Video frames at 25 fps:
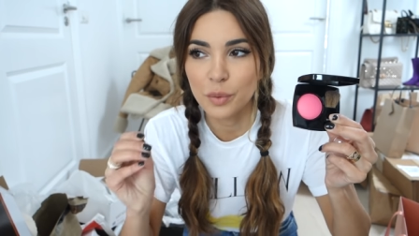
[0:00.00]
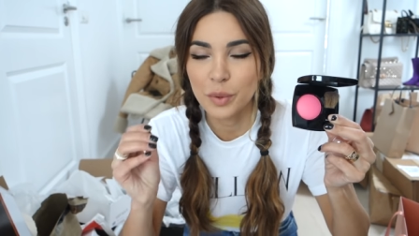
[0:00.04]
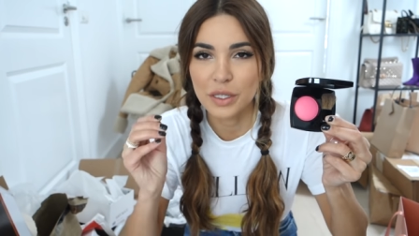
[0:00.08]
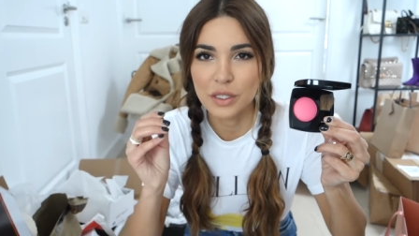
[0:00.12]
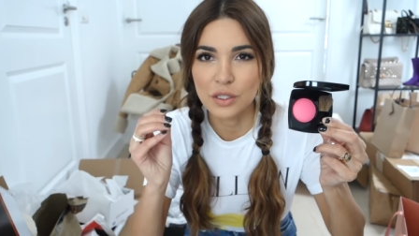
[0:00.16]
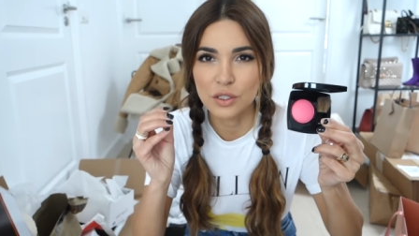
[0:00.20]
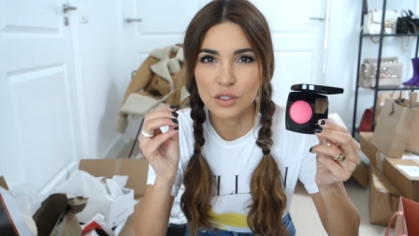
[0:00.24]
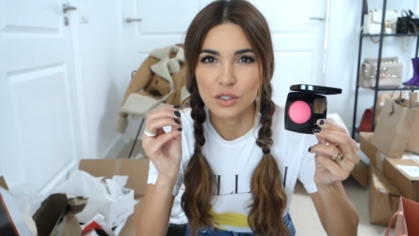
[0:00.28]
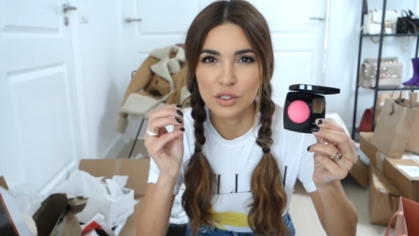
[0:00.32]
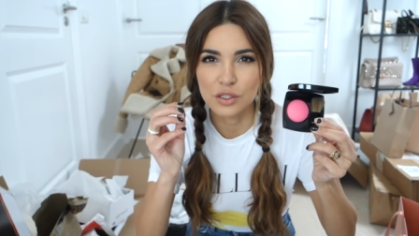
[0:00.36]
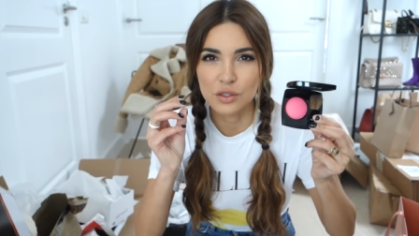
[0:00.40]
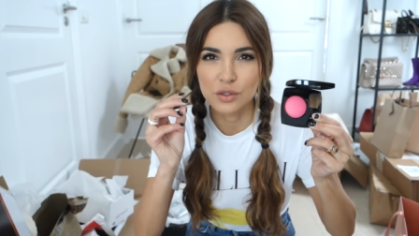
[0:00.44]

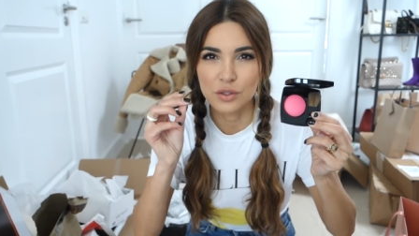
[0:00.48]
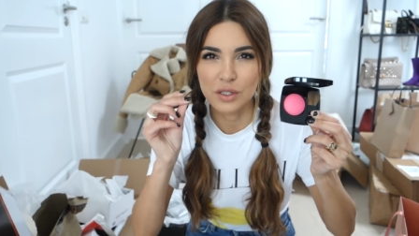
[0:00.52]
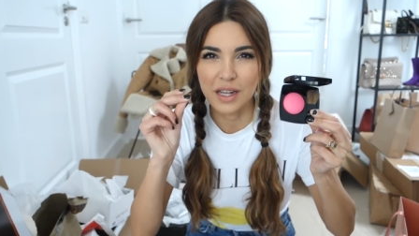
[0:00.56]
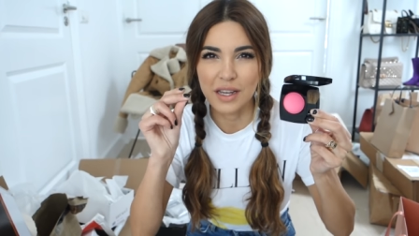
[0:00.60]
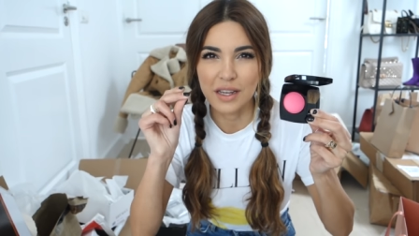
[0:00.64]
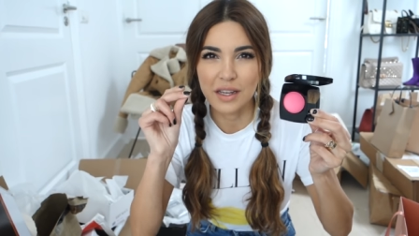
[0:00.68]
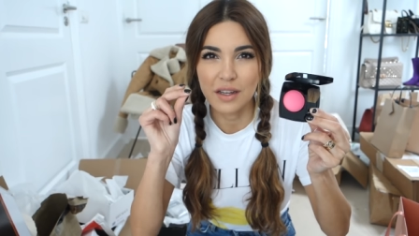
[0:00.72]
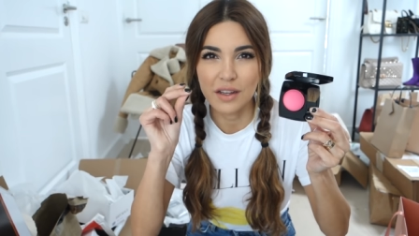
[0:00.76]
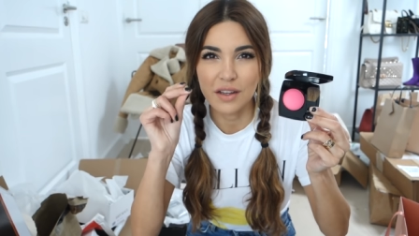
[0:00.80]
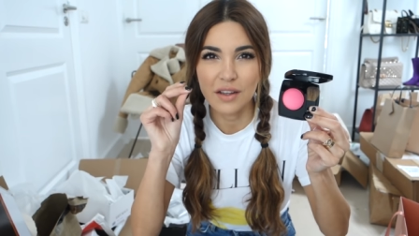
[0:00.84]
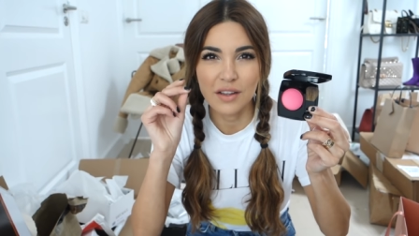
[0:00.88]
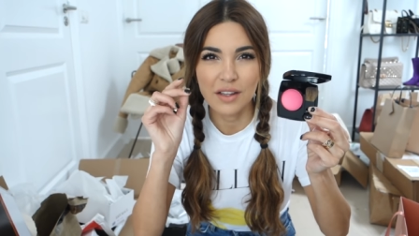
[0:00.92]
when you just do
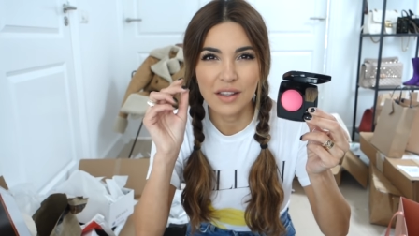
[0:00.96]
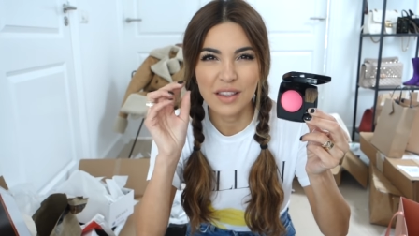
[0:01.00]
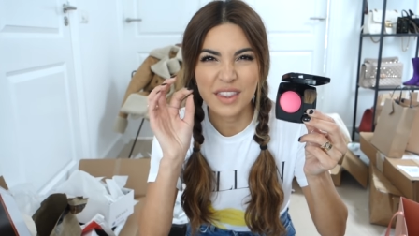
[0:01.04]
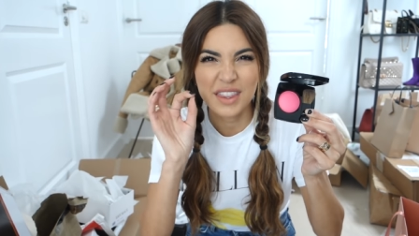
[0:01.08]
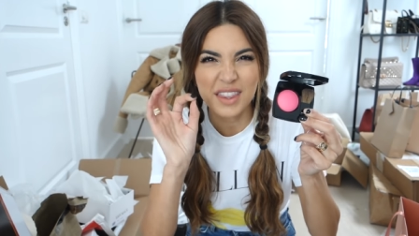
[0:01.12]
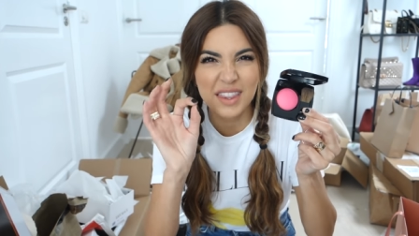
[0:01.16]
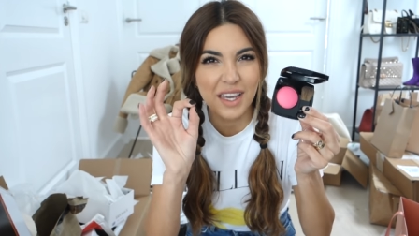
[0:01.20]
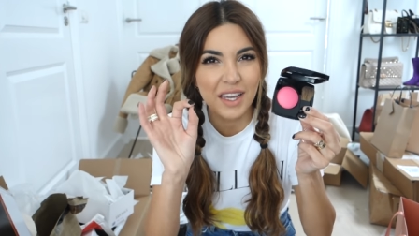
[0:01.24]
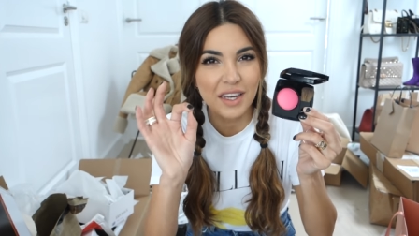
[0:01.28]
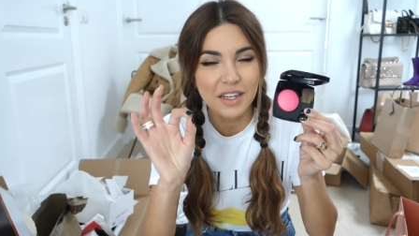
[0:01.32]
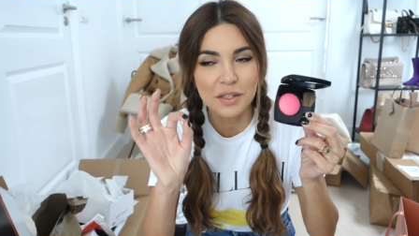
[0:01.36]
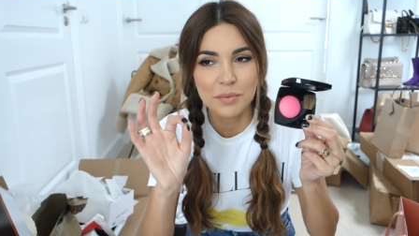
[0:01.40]
like a
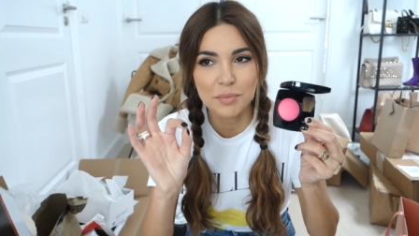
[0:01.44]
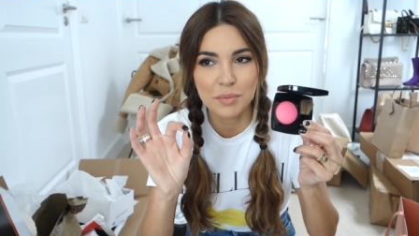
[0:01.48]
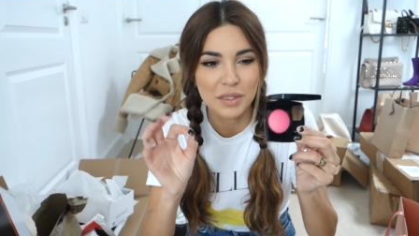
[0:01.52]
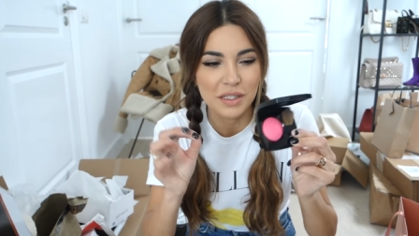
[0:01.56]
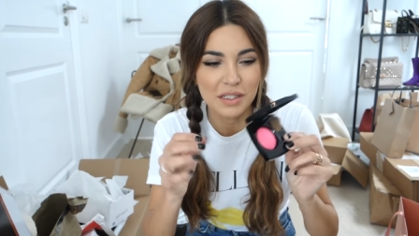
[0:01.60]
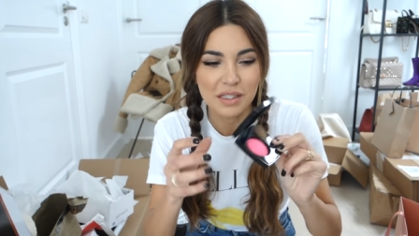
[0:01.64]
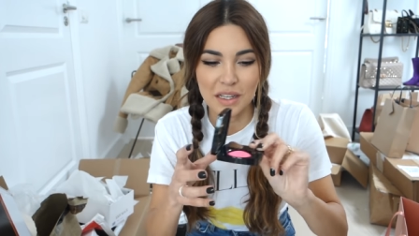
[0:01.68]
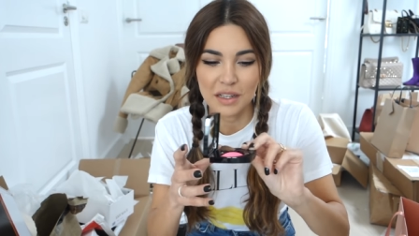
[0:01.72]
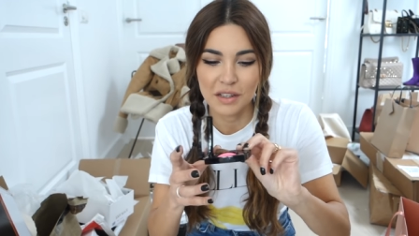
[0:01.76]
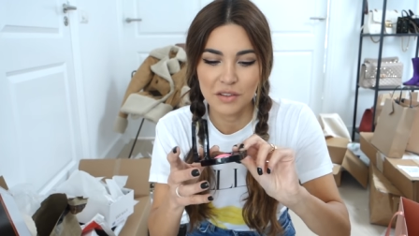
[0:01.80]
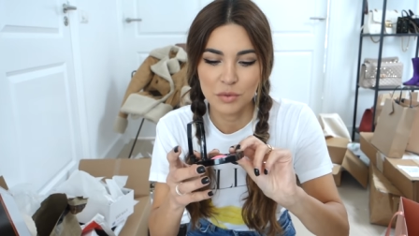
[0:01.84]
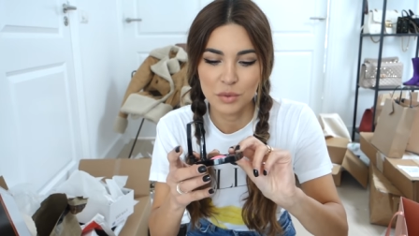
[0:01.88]
tiny
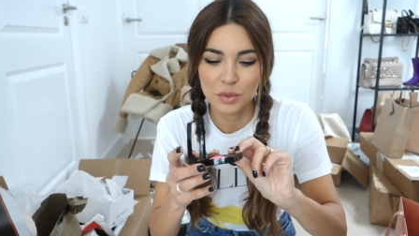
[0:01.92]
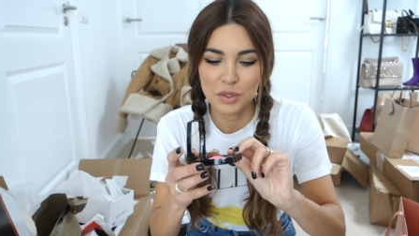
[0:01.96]
bit.